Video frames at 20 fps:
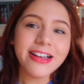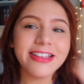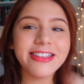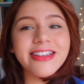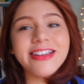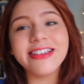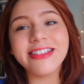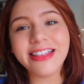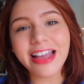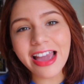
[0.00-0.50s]

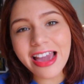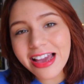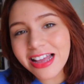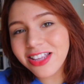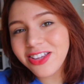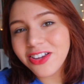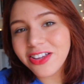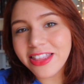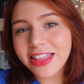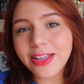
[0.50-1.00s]
Just
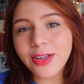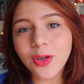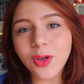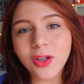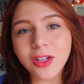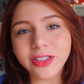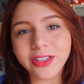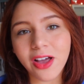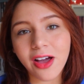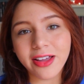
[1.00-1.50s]
enter the
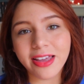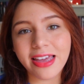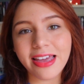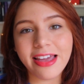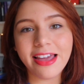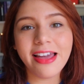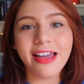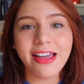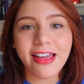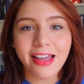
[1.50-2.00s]
Google
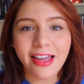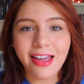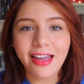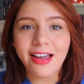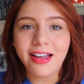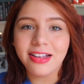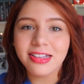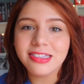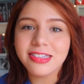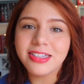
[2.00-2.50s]
Docy,
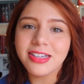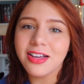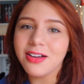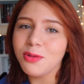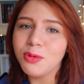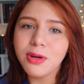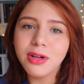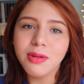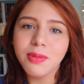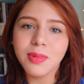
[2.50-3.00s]
and
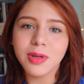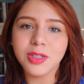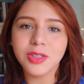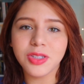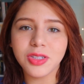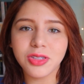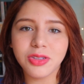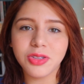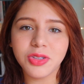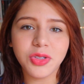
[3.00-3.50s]
why am I
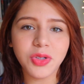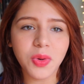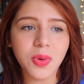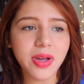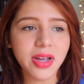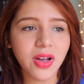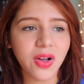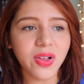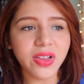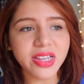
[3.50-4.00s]

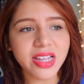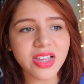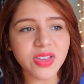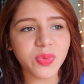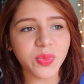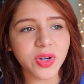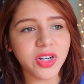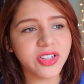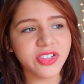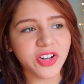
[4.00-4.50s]
doing all
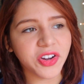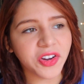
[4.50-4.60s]
these weird